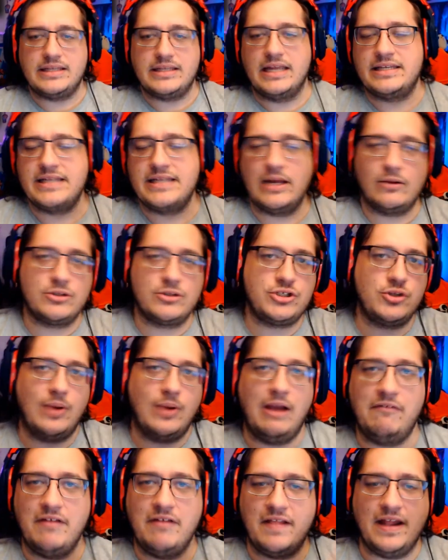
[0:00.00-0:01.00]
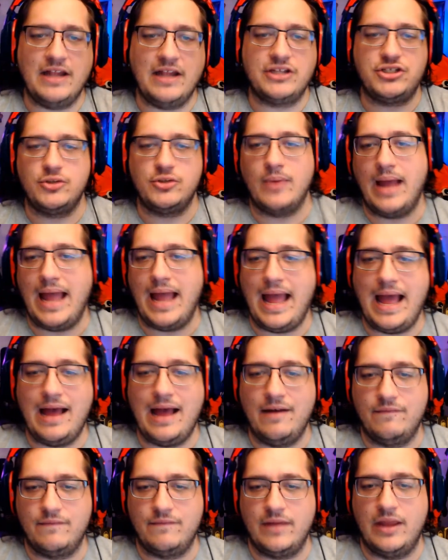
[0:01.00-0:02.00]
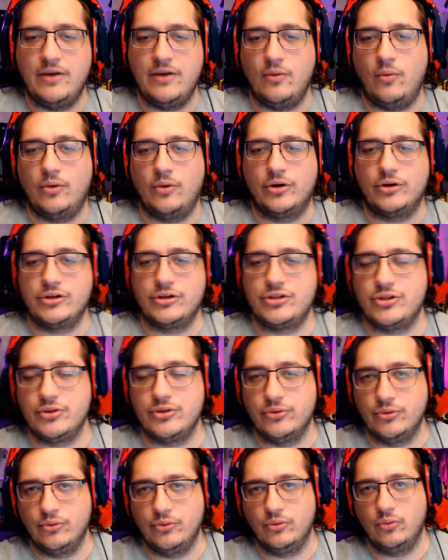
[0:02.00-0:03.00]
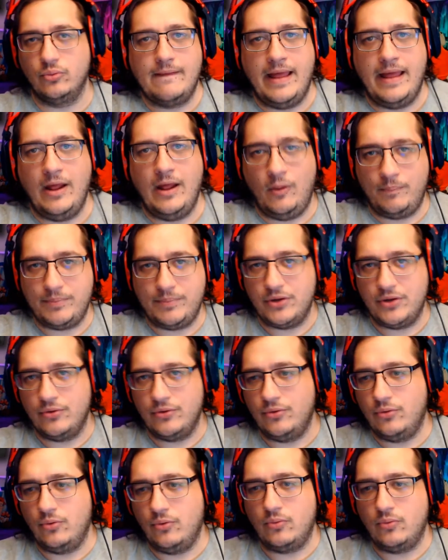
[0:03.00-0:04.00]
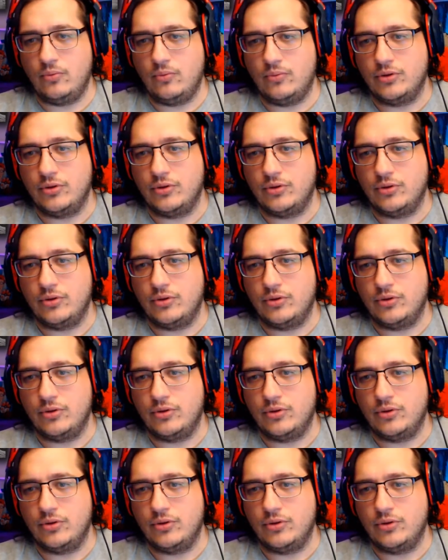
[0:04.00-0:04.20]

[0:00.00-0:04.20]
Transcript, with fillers: it tells you everything that you have in order to help you